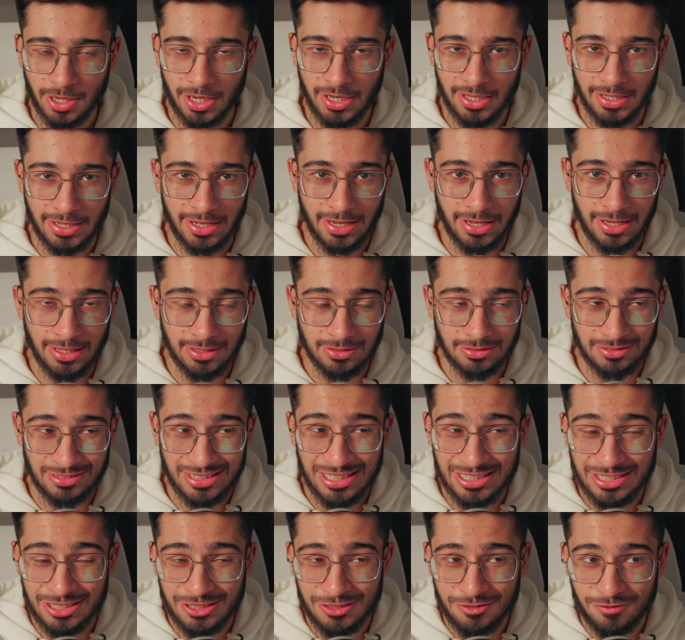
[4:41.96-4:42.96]
color grading,
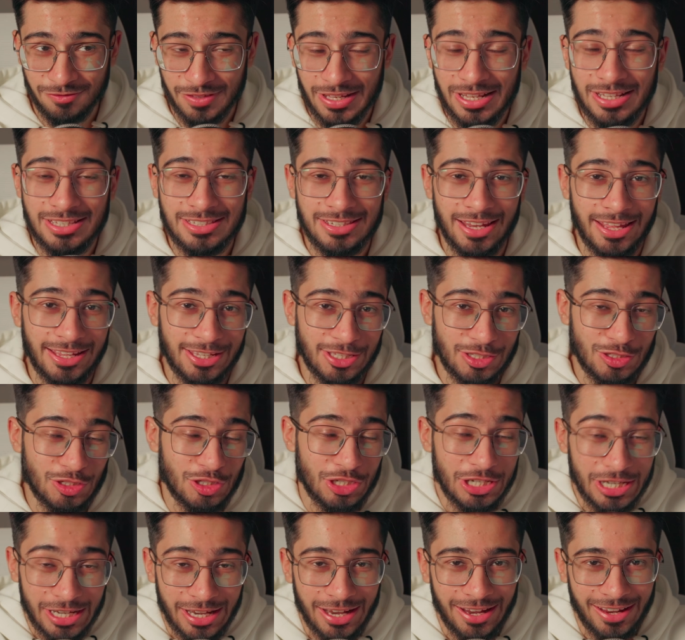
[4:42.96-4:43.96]
this feels like
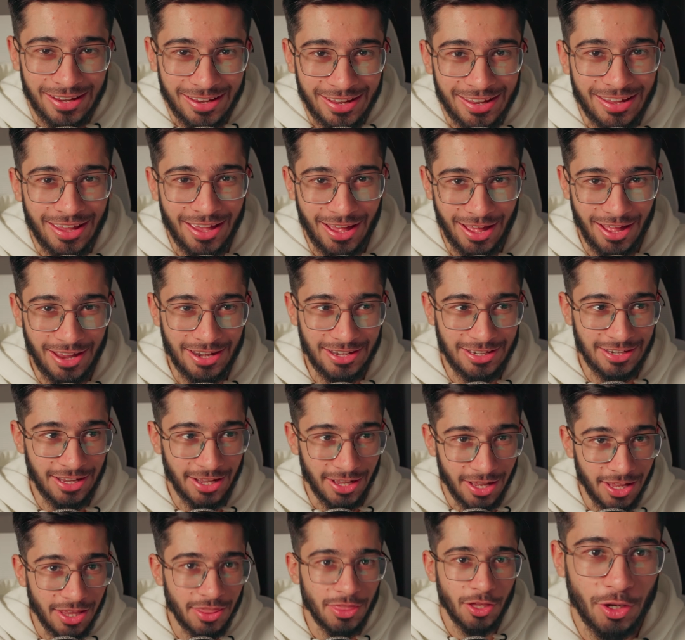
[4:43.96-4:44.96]
cheating, and
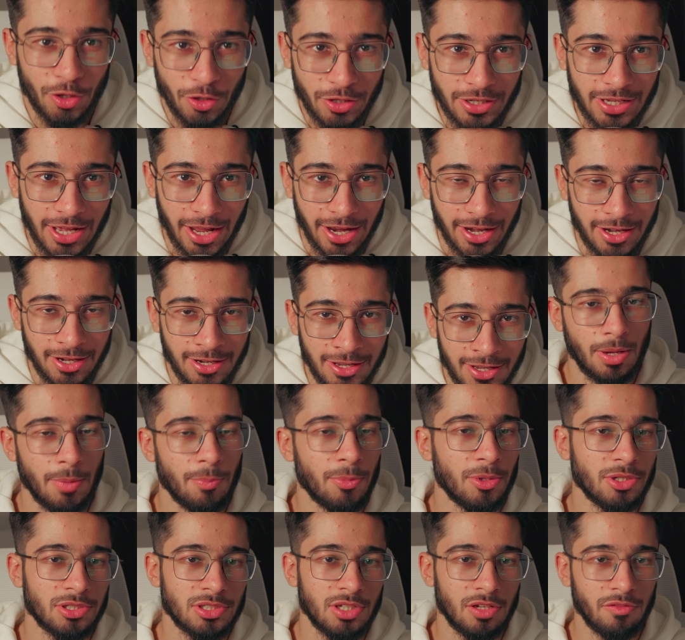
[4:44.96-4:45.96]
the good kind. My
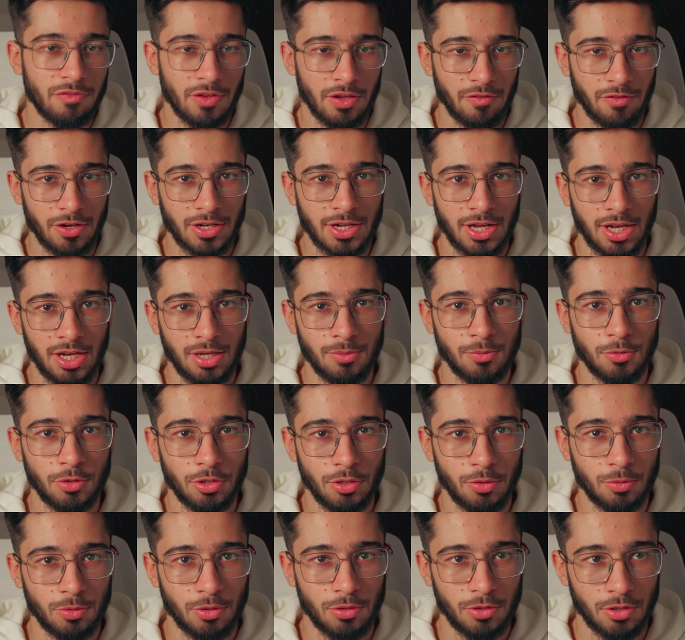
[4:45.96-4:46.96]
personal favorite color
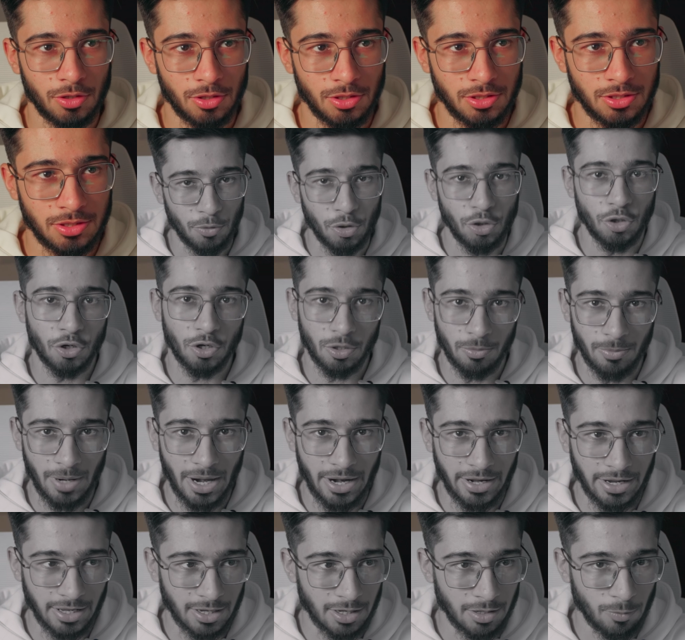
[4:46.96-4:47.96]
mode was
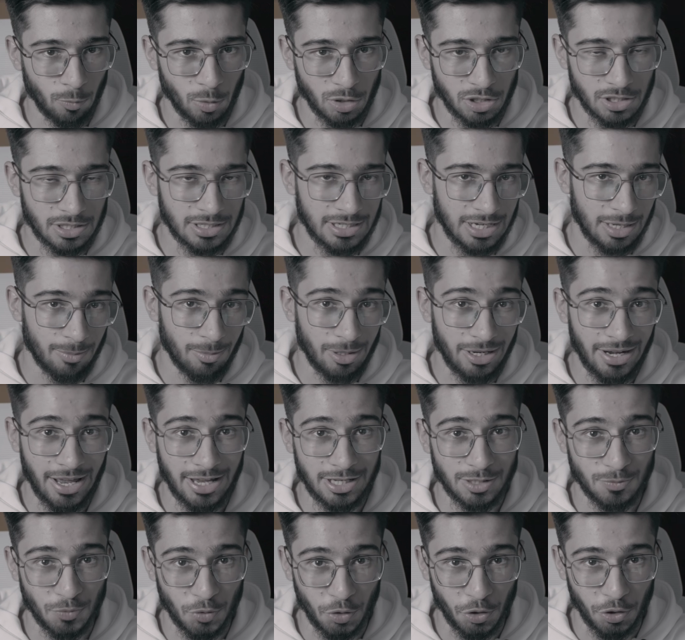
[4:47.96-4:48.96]
monochromatic, which is labeled
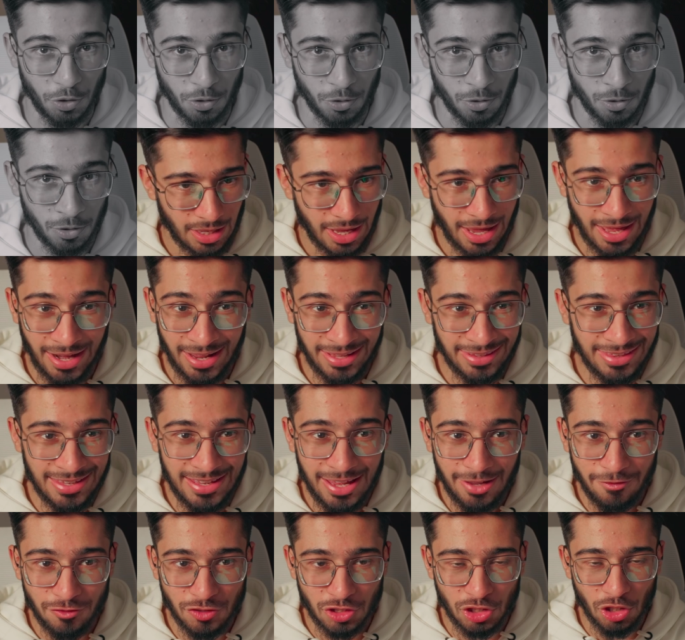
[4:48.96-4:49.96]
as mono, and I think
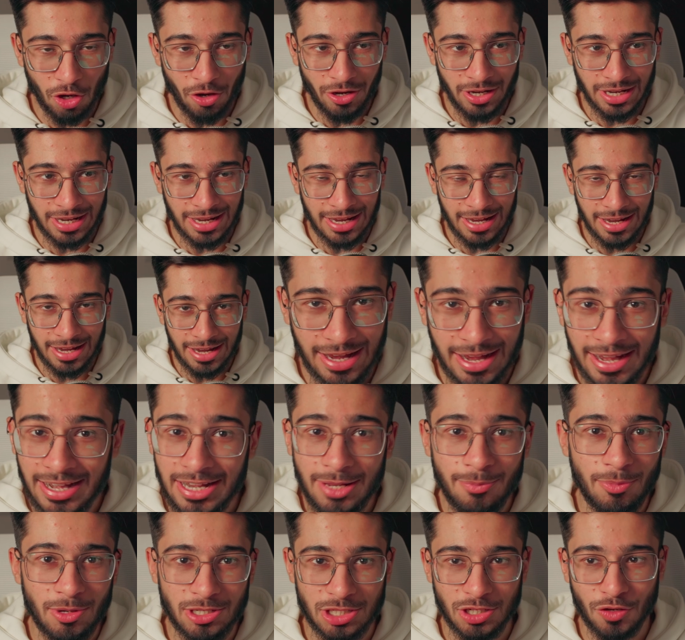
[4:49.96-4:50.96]
I've shot
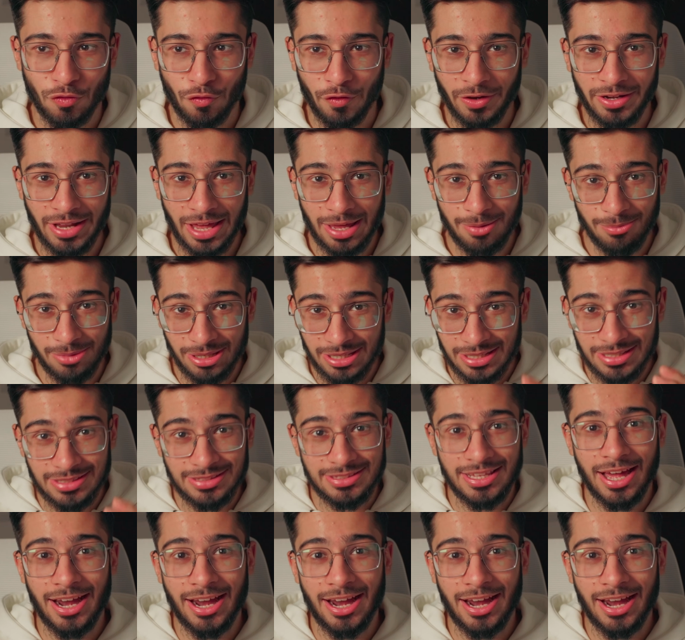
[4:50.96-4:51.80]
80% of the time in